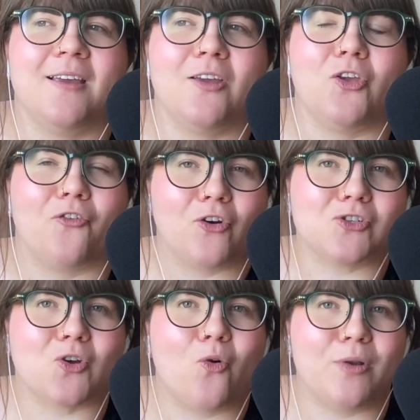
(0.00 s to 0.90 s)
your first
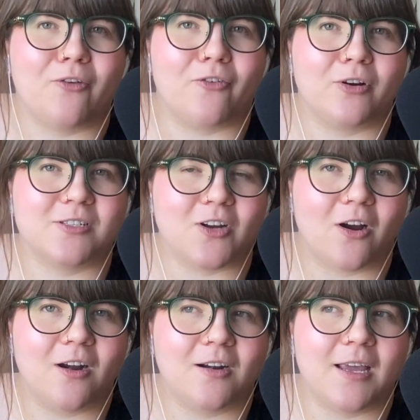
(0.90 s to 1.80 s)
goal when you first
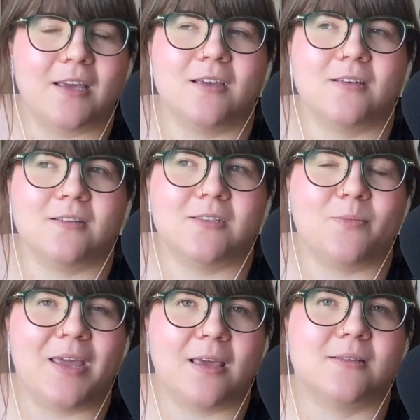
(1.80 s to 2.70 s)
start is to
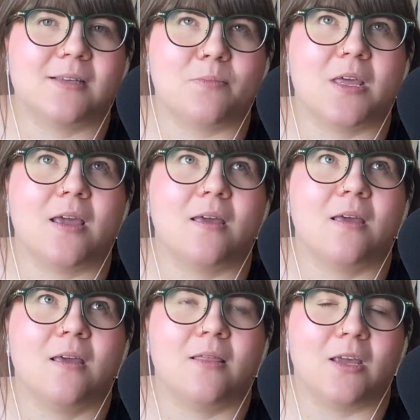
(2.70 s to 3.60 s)
make it something
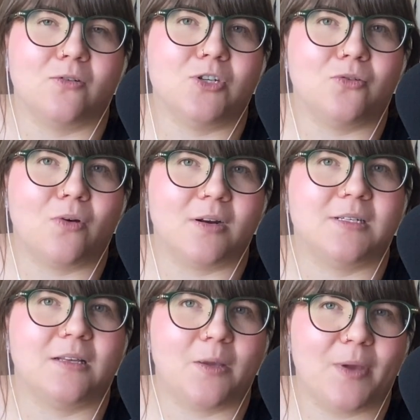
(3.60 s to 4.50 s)
that you do on a
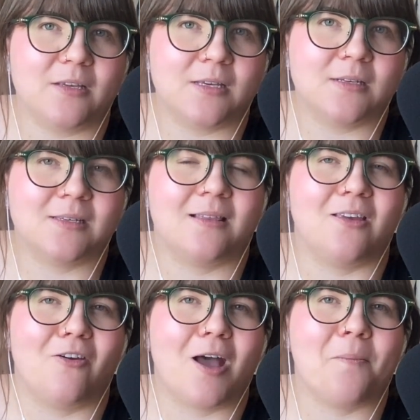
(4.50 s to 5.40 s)
daily basis and that
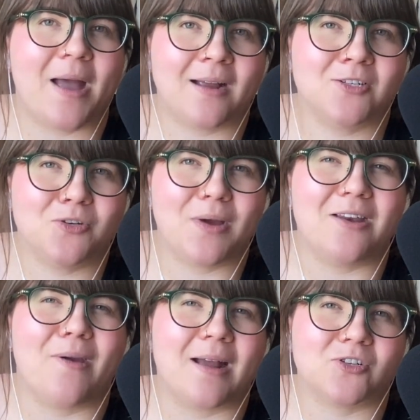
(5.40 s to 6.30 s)
you come back to and
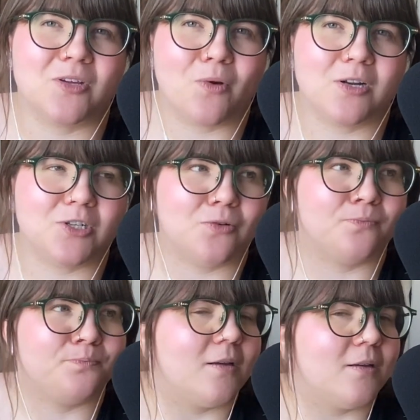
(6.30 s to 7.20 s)
you actually want to do.
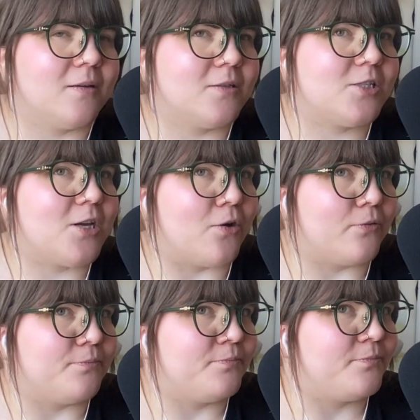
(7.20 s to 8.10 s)
So,
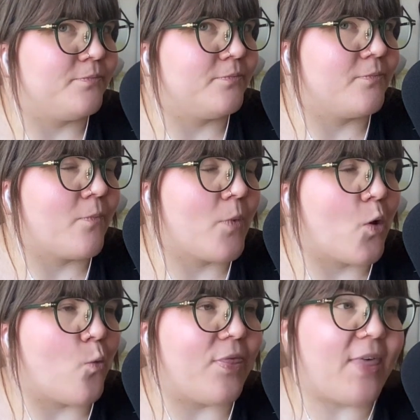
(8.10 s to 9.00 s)

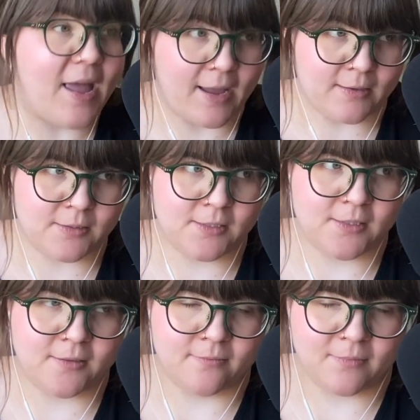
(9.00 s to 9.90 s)
with
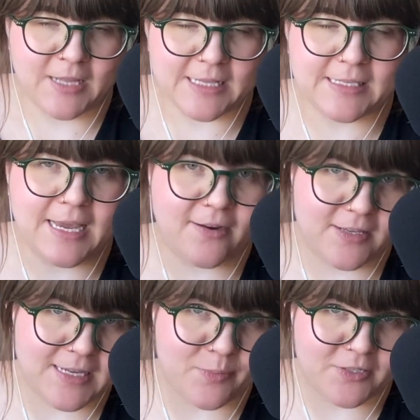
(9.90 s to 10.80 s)
that, that's the end of
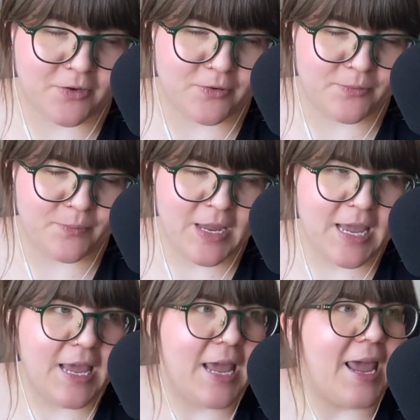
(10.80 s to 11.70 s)
this episode.
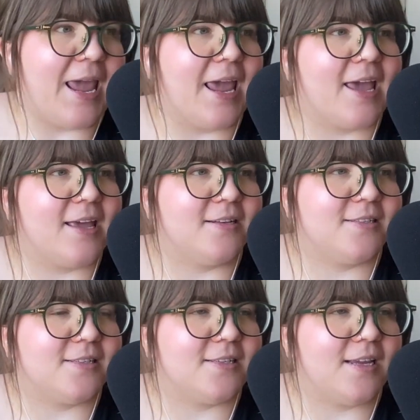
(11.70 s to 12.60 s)

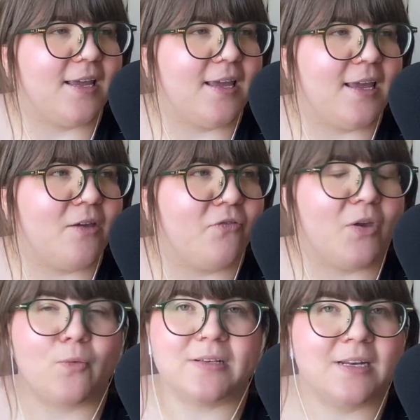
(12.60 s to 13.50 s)
And if
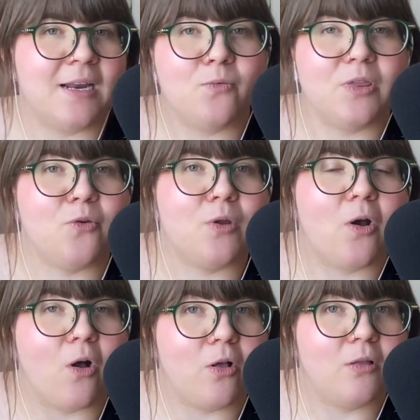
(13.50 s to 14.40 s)
it resonated with you at
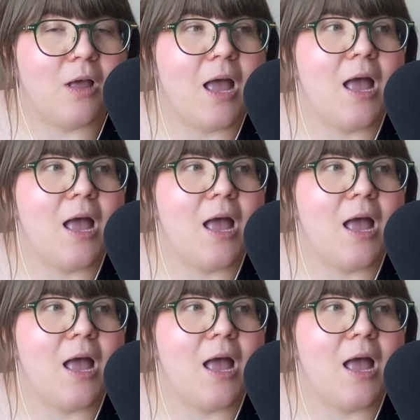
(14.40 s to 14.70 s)
all,